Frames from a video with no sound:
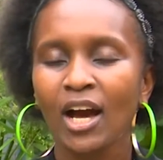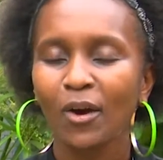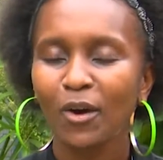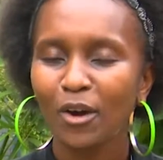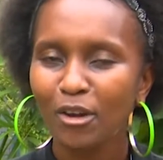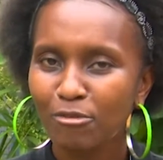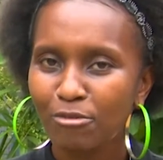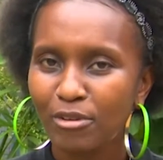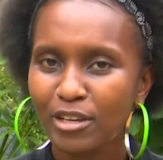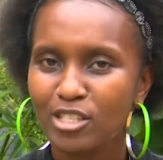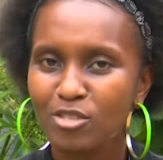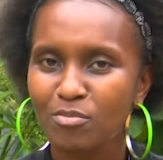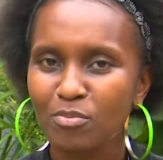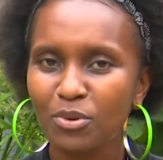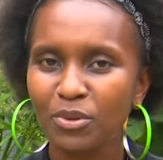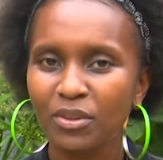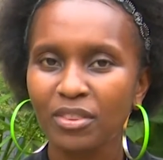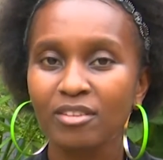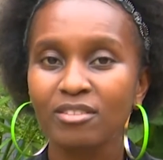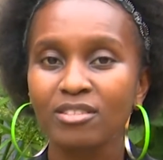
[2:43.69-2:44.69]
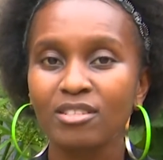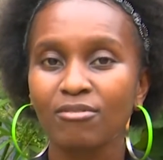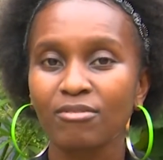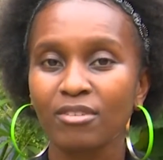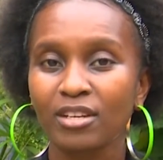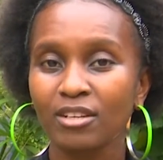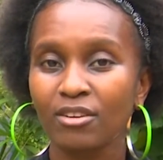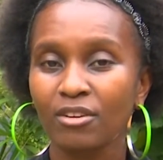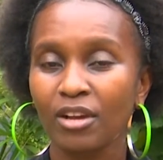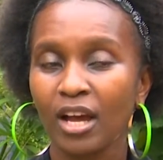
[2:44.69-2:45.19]
On Facebook, there's a
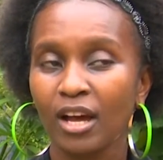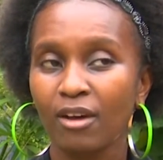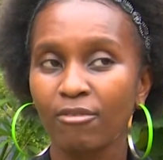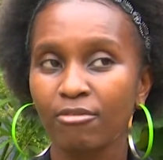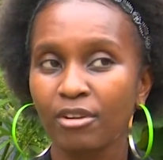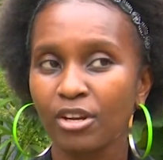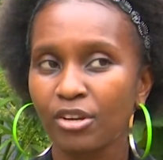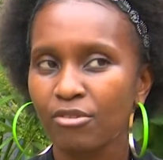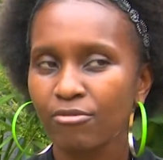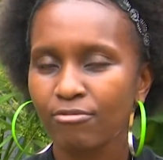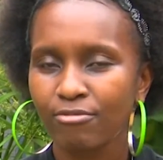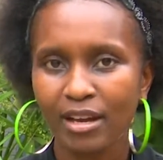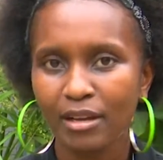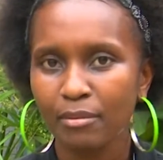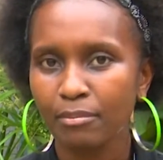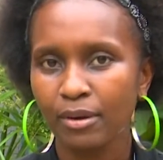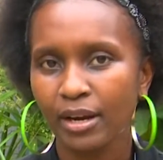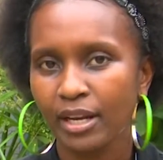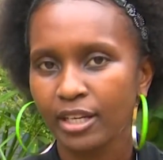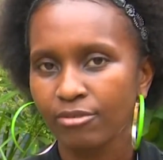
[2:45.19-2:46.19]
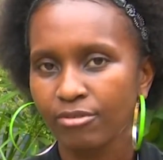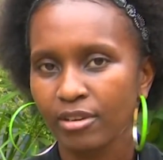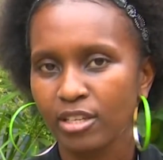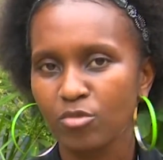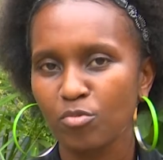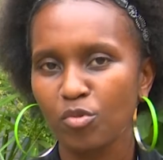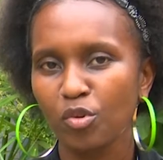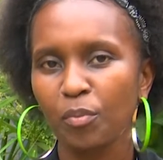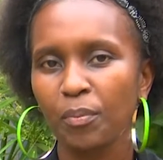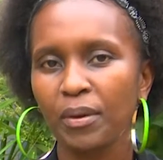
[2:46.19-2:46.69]
very, very vibrant
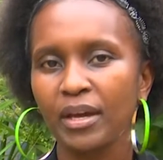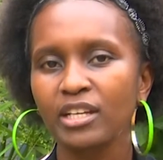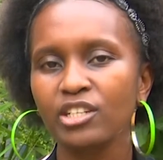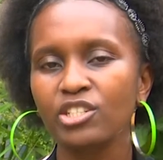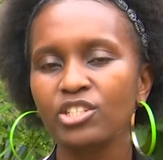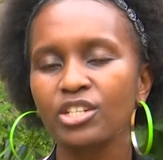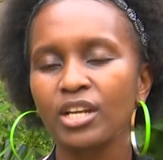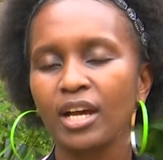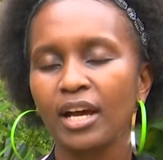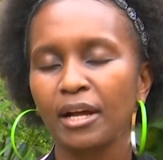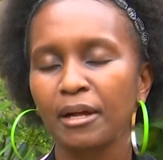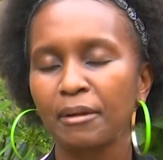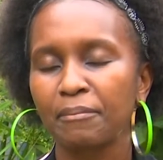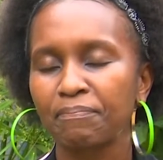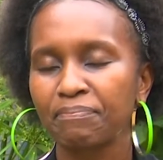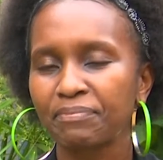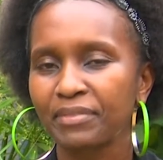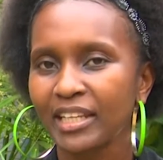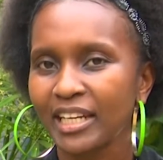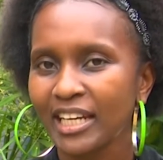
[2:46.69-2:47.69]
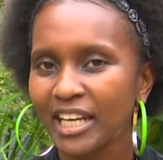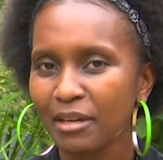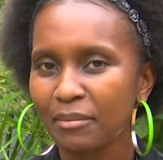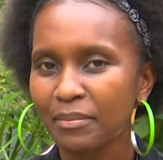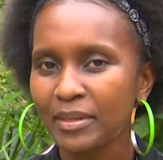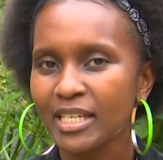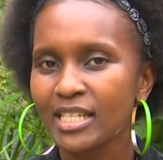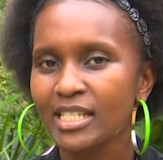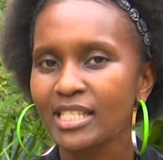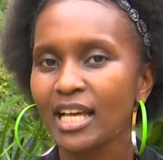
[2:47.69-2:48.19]
Facebook page. Um, the
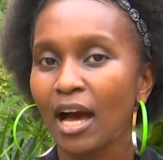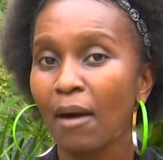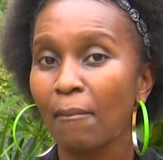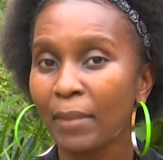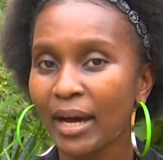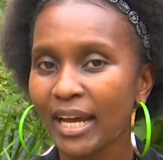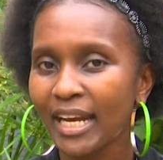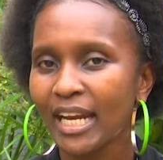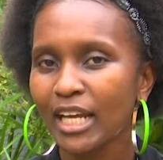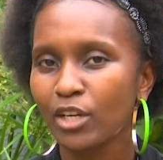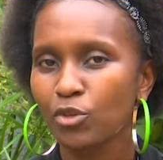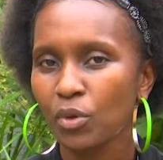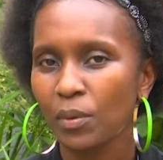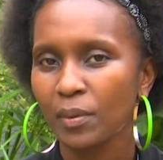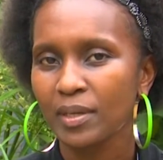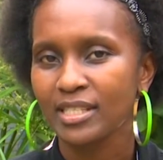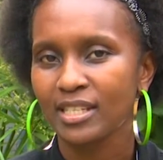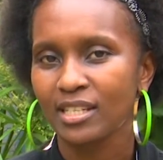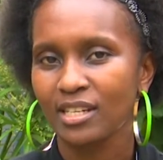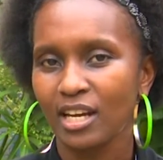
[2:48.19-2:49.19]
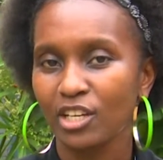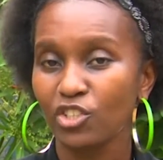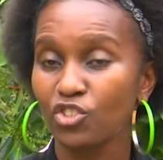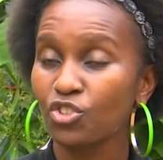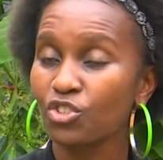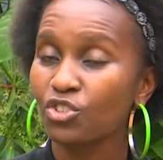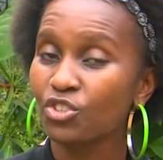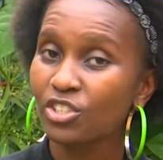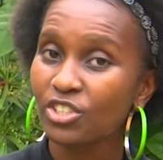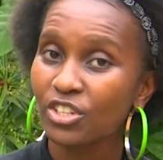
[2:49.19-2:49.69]
name is Amanda Twebaze, a Dash
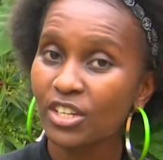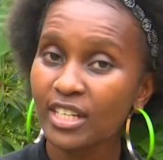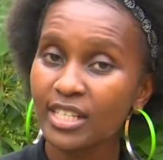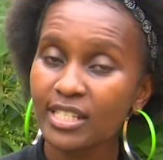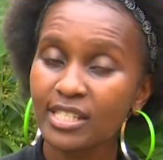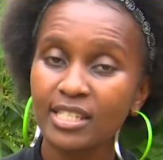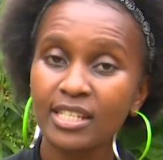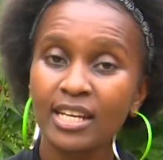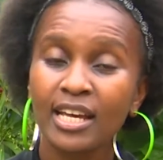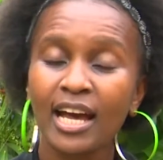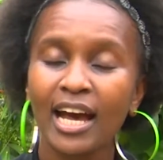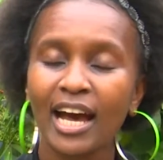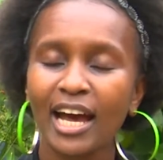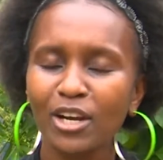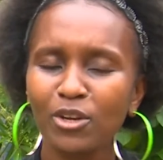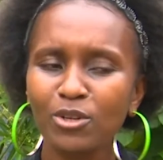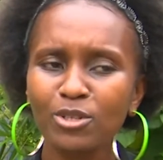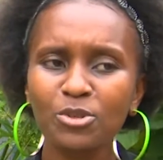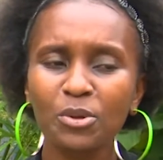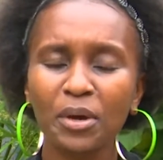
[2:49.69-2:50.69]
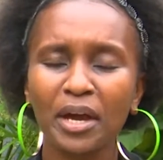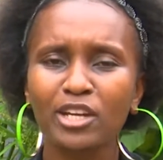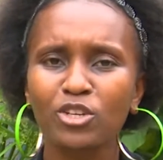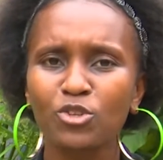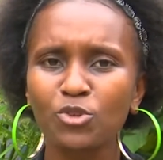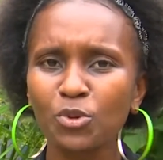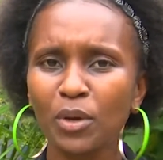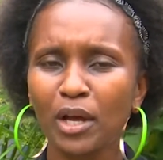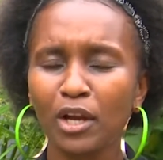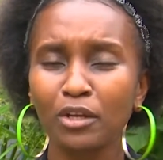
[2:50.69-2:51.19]
nutritionist. And also, I
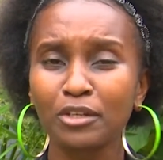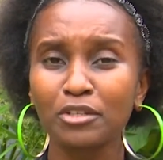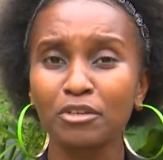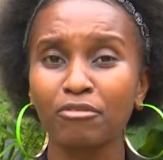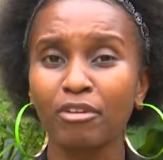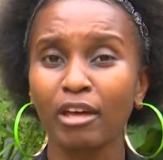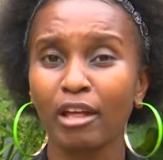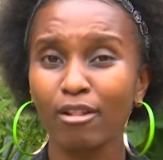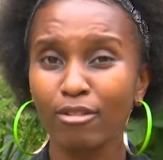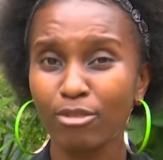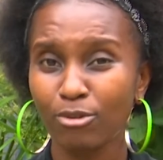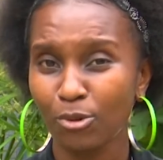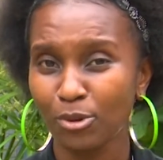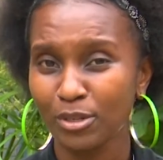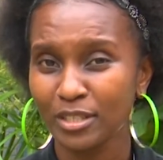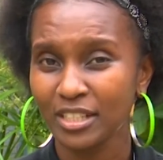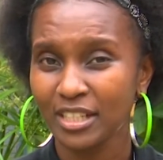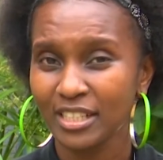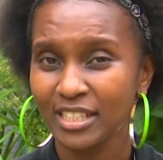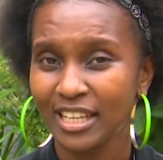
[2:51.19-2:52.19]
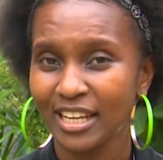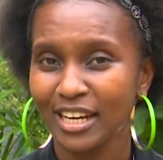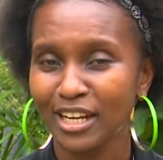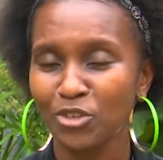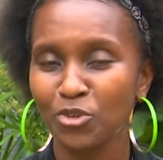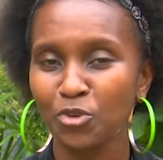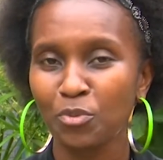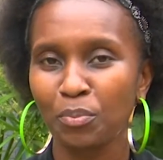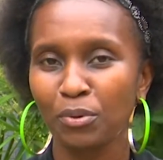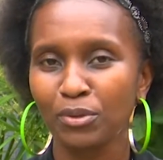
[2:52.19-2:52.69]
do a lot of health content that I
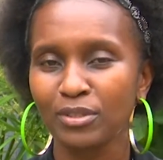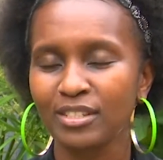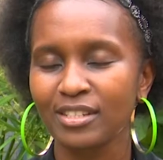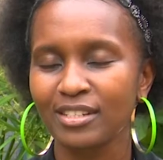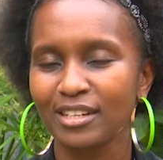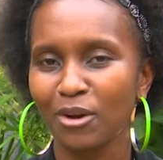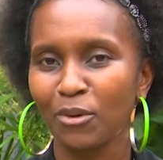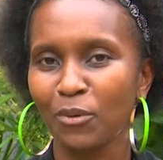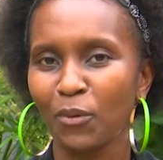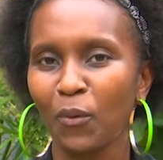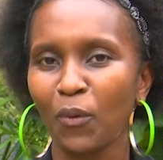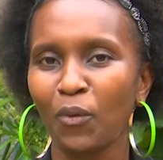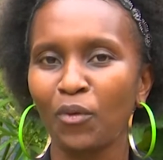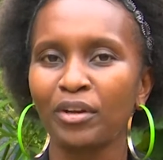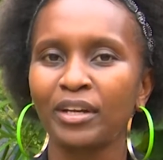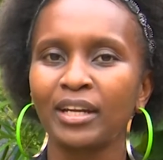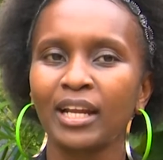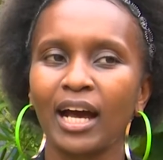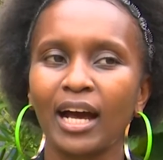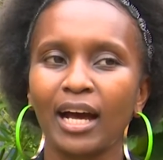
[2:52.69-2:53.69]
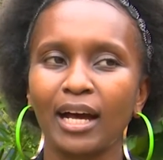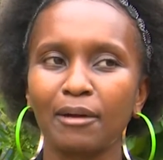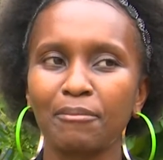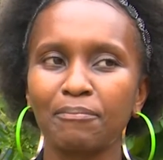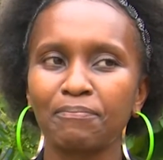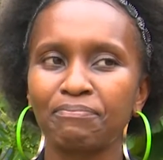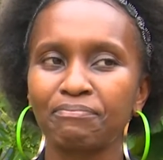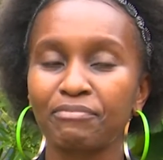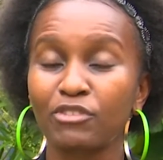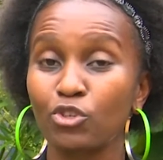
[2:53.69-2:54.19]
do post down on
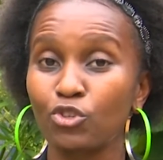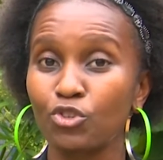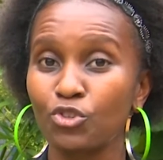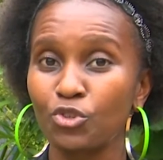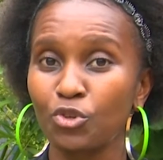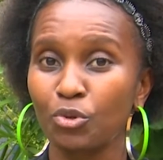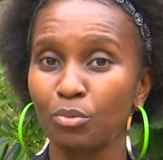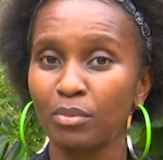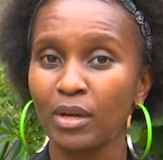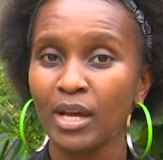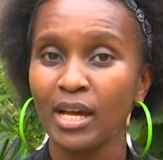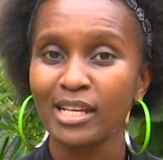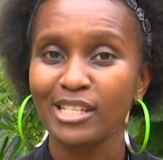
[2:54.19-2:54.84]
um, YouTube.